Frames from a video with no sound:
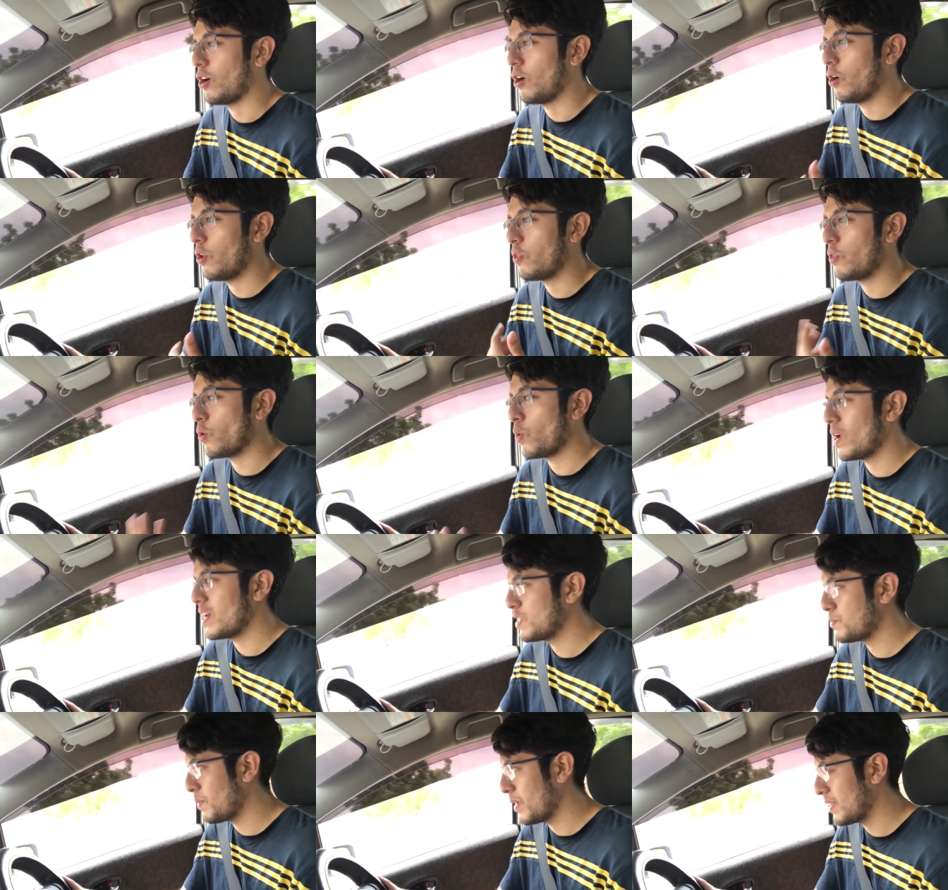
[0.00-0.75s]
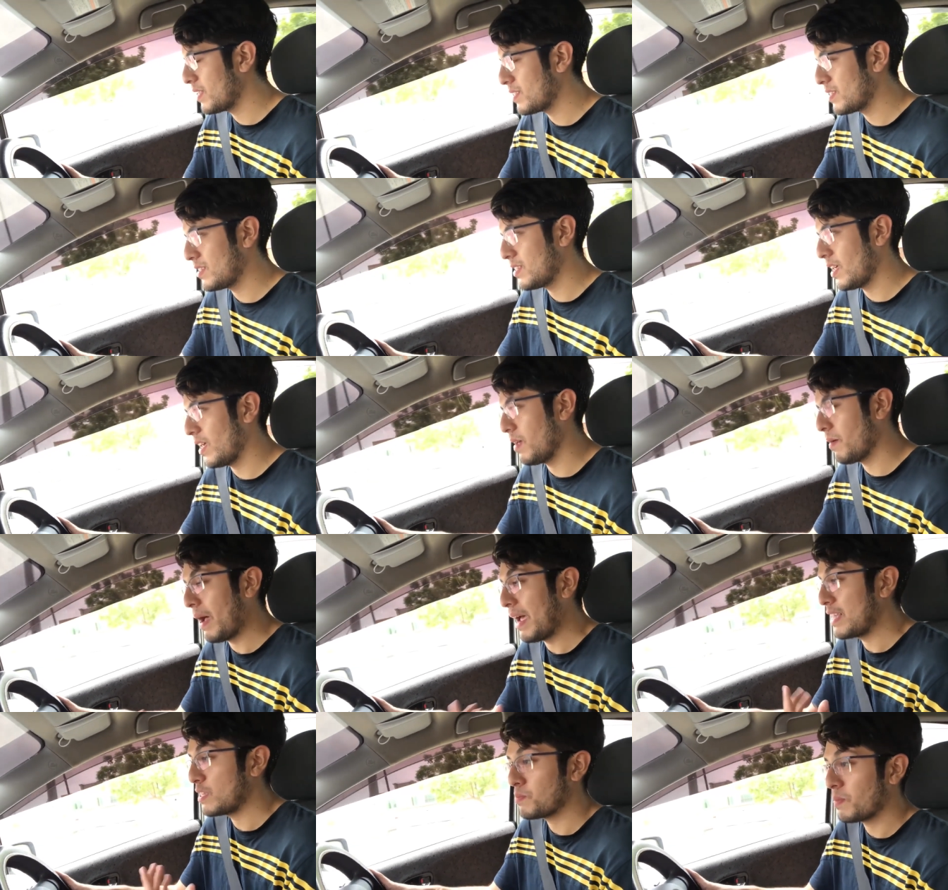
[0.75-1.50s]
Although I spent the same,
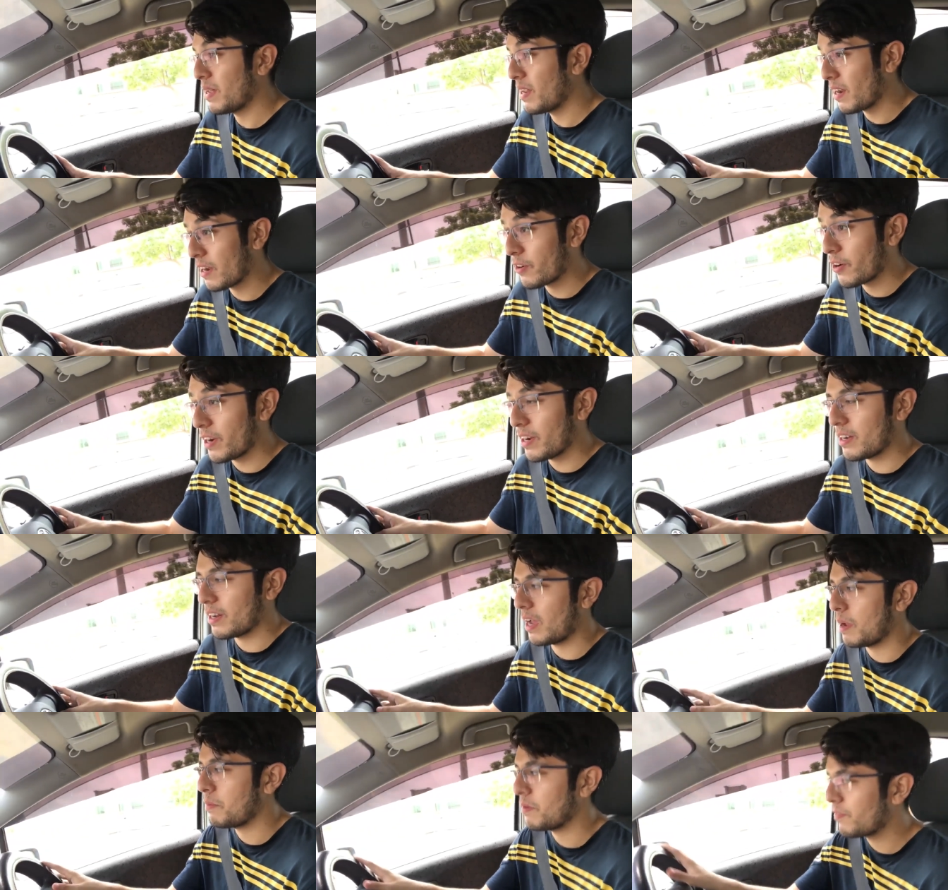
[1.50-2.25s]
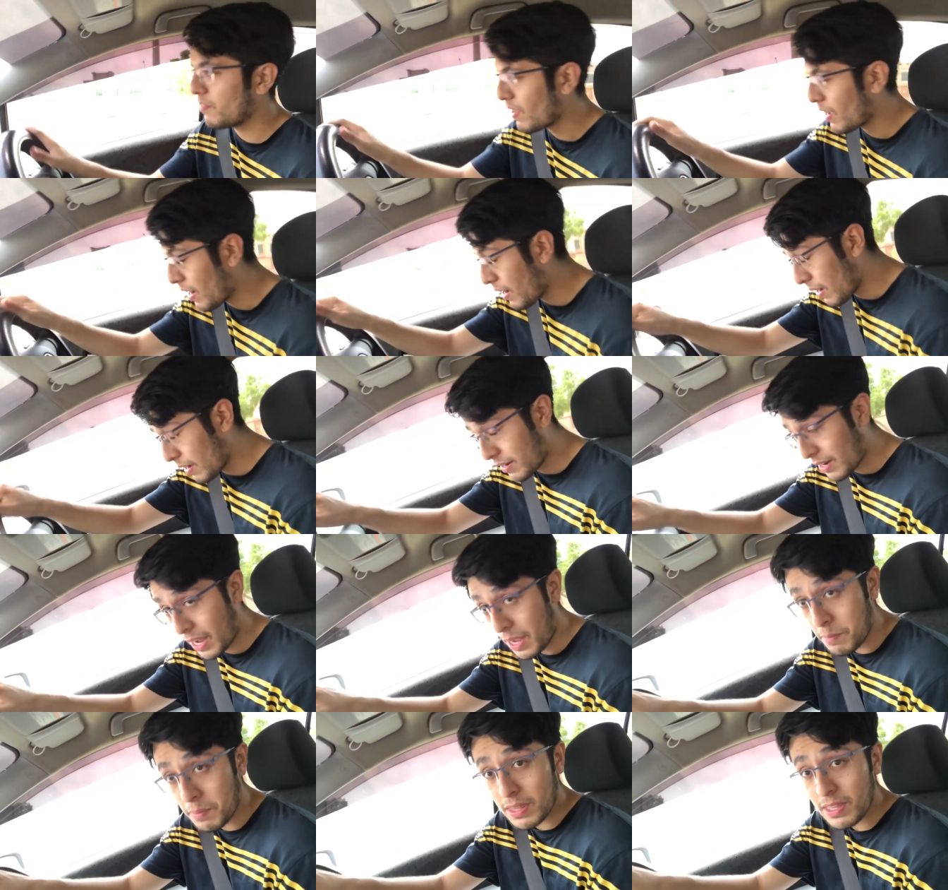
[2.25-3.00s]
I spent a great time t- uh,
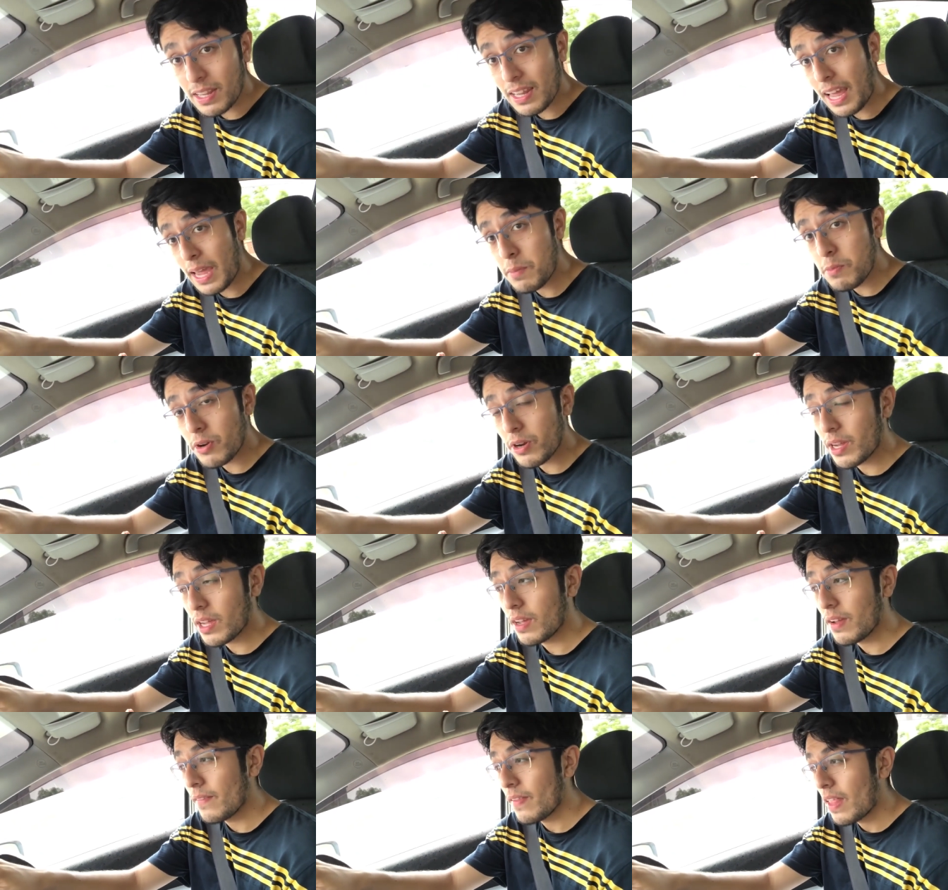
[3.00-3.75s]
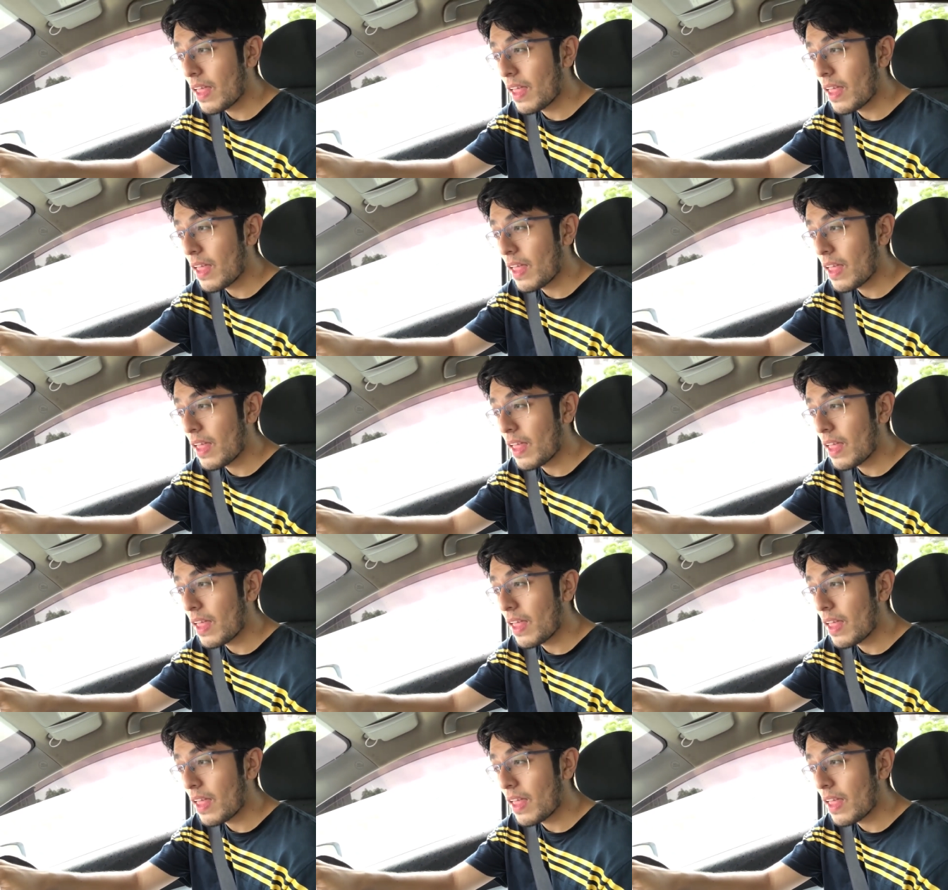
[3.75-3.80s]
time in the library